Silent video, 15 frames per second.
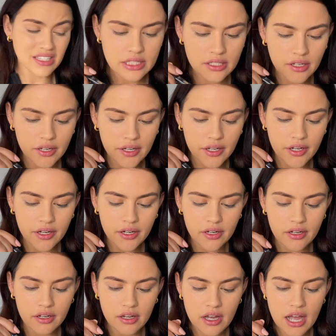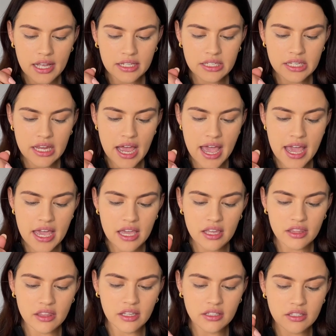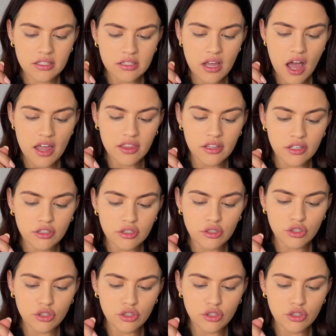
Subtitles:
So I take the other